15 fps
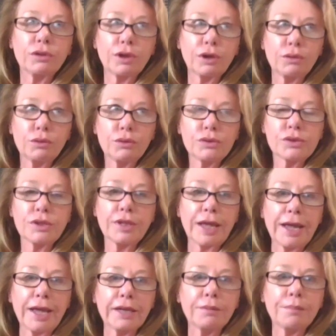those
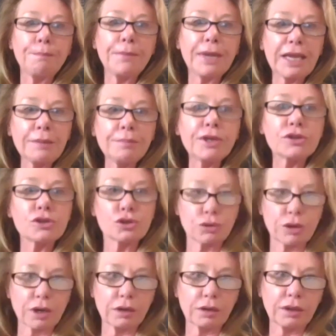that may be
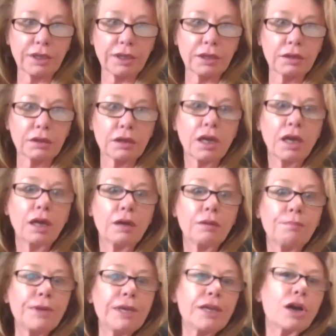struggling
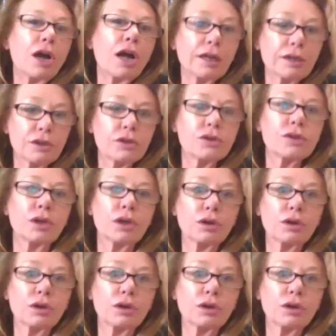beyond